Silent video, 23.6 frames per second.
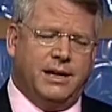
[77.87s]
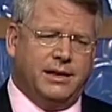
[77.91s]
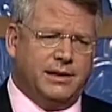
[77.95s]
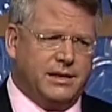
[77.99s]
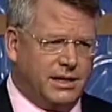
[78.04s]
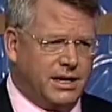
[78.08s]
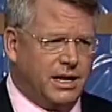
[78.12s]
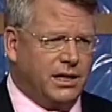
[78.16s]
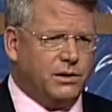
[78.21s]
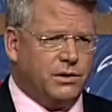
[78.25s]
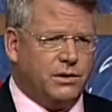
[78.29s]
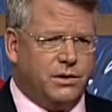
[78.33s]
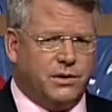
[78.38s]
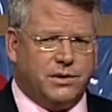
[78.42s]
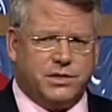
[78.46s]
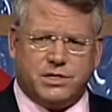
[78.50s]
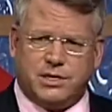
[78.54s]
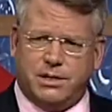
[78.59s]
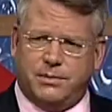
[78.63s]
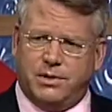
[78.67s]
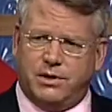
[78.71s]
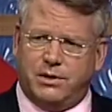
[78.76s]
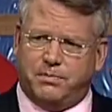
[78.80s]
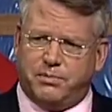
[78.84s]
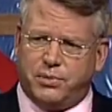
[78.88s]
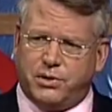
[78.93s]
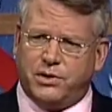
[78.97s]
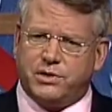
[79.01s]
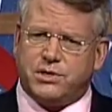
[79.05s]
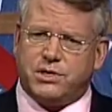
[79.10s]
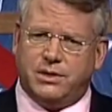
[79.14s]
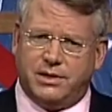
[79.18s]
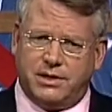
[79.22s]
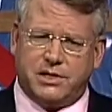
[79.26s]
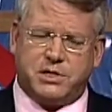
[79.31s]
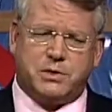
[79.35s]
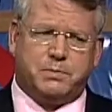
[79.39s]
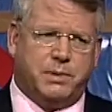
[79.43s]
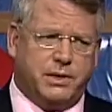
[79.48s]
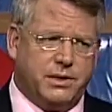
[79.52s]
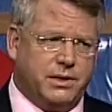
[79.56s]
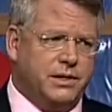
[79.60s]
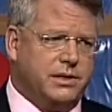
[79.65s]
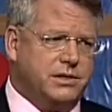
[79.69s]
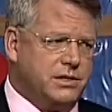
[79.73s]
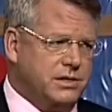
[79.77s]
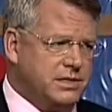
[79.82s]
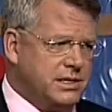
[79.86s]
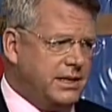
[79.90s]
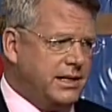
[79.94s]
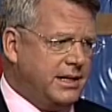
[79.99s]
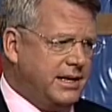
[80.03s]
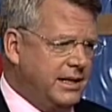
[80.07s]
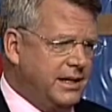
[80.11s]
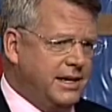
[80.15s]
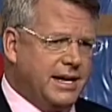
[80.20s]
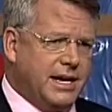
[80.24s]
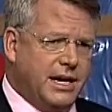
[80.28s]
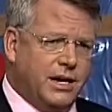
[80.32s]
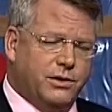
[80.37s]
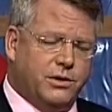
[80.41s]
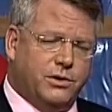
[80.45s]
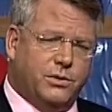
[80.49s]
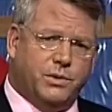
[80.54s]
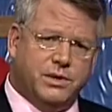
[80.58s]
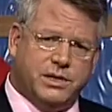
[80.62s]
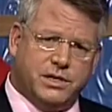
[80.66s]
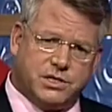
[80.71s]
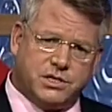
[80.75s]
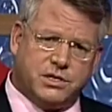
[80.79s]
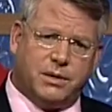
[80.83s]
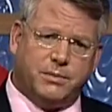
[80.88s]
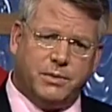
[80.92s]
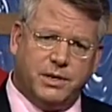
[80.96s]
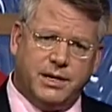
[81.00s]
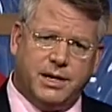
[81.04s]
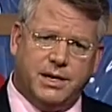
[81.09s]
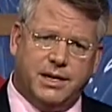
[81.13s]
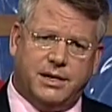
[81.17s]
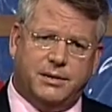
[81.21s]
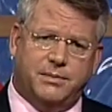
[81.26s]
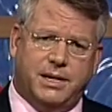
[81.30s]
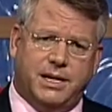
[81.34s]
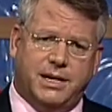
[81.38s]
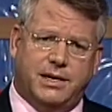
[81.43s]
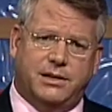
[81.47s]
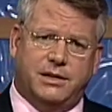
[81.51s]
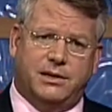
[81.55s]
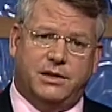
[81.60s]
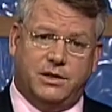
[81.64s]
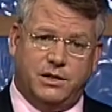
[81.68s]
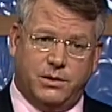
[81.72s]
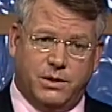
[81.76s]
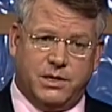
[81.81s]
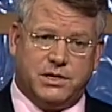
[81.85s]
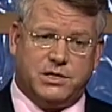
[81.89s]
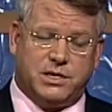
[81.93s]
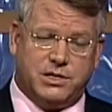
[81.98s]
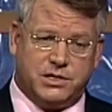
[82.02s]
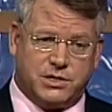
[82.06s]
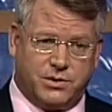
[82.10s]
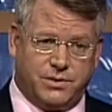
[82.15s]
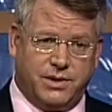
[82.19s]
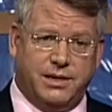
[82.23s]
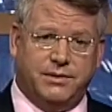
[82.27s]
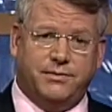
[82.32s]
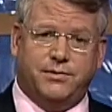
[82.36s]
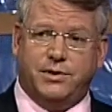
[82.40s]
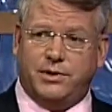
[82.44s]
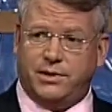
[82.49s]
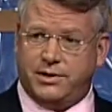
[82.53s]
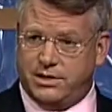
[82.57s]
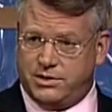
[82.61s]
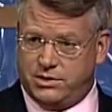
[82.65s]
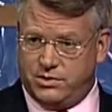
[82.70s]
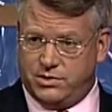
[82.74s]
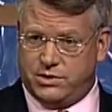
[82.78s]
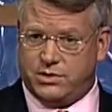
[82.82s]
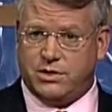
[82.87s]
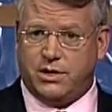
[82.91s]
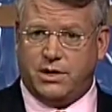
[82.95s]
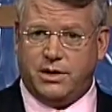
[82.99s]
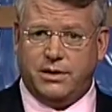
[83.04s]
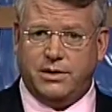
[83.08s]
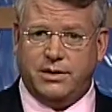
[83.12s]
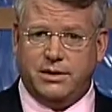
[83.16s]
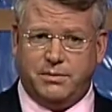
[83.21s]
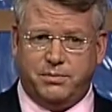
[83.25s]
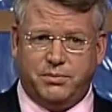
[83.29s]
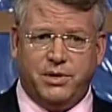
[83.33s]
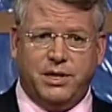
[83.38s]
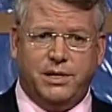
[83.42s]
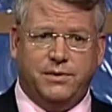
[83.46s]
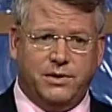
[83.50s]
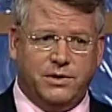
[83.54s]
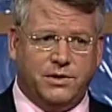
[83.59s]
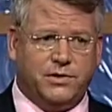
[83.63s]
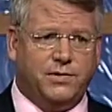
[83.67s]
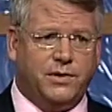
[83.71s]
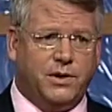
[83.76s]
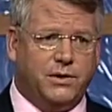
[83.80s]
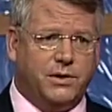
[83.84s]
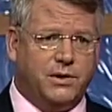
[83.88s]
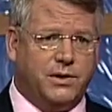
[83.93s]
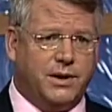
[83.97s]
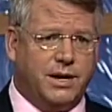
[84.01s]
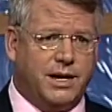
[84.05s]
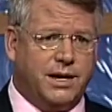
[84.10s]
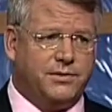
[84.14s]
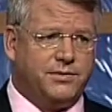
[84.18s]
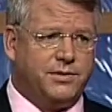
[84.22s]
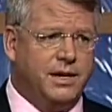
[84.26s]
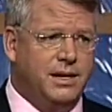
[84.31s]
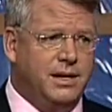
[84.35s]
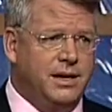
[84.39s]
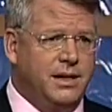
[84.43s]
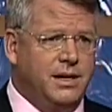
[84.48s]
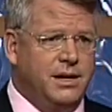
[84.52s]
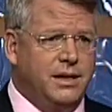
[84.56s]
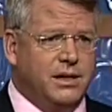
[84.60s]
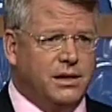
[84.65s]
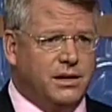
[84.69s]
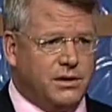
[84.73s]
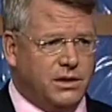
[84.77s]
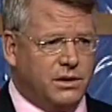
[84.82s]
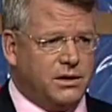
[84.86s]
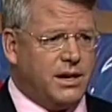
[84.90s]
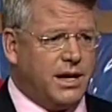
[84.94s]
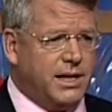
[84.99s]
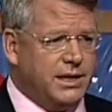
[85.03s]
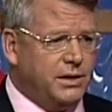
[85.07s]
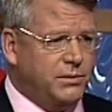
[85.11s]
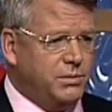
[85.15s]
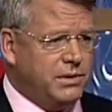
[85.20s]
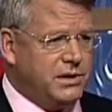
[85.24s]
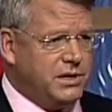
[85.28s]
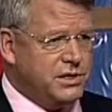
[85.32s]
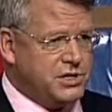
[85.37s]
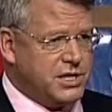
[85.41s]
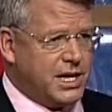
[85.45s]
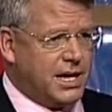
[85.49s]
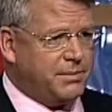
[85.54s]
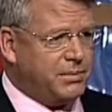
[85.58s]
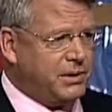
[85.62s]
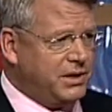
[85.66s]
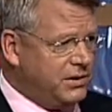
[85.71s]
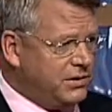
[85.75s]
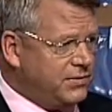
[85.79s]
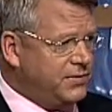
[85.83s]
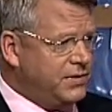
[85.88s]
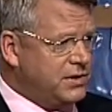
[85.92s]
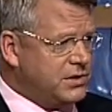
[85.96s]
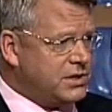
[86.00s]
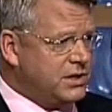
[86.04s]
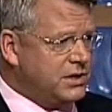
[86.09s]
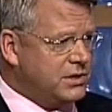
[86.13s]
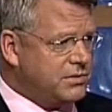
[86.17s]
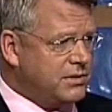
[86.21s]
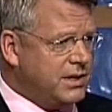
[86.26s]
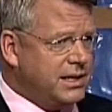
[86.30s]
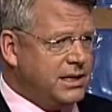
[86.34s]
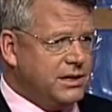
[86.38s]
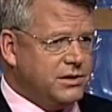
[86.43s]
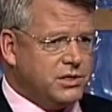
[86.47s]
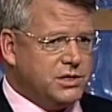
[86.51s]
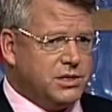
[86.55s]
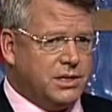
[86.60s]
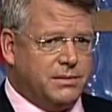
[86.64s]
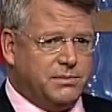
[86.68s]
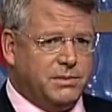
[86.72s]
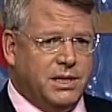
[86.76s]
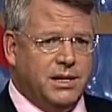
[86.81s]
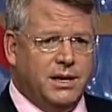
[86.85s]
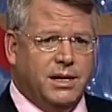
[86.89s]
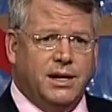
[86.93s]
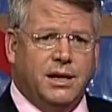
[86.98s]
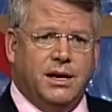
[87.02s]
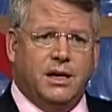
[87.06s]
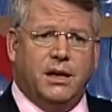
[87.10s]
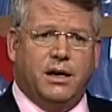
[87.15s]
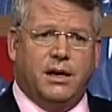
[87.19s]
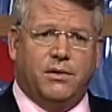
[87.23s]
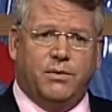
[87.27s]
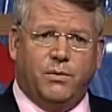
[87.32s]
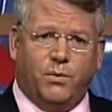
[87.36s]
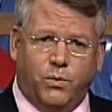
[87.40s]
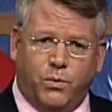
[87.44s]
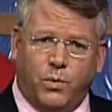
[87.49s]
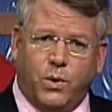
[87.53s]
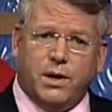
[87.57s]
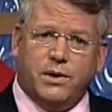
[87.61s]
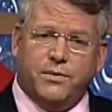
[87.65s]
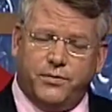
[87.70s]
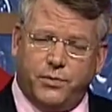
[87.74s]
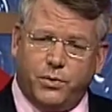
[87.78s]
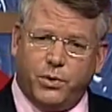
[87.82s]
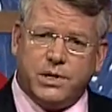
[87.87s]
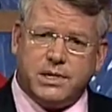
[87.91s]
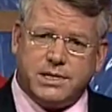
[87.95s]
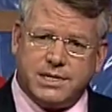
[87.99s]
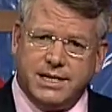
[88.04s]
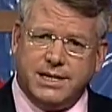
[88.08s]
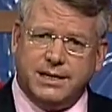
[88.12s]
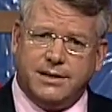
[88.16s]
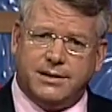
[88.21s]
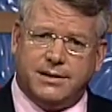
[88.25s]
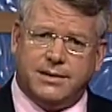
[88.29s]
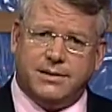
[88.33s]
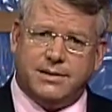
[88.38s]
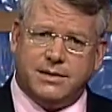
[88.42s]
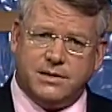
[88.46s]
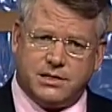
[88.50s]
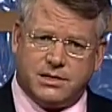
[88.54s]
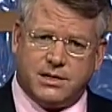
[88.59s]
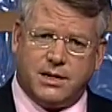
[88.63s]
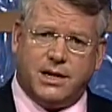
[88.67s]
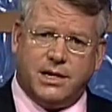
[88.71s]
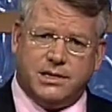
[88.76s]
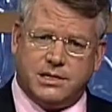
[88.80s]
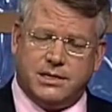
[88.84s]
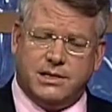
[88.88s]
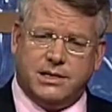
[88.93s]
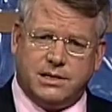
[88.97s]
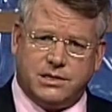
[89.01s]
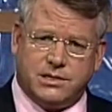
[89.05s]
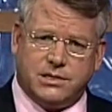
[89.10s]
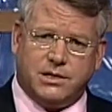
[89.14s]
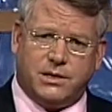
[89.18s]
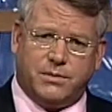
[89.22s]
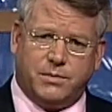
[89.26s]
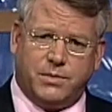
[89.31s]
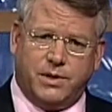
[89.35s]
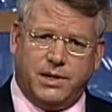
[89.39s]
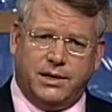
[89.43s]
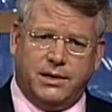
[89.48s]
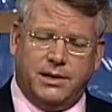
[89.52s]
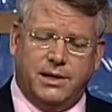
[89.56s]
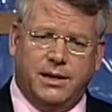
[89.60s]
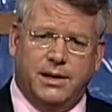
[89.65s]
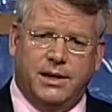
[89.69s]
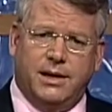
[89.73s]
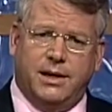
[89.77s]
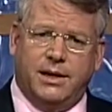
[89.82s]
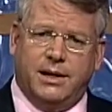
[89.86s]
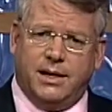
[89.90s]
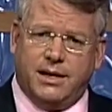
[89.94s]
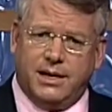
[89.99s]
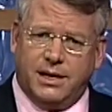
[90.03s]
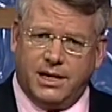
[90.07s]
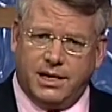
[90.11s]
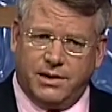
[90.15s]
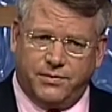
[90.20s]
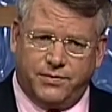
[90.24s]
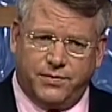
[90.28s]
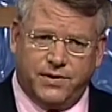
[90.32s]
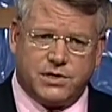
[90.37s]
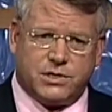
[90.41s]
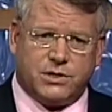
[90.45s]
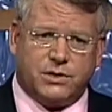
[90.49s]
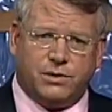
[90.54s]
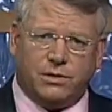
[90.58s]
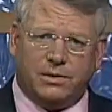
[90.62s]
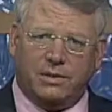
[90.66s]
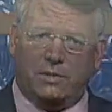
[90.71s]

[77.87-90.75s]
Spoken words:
that I learned, some of the personal experiences that I encountered when the submarine I commanded, the USS Greeneville that you saw in the previous photograph, collided with a Japanese fishing training ship, 1/14th the size of that submarine in physical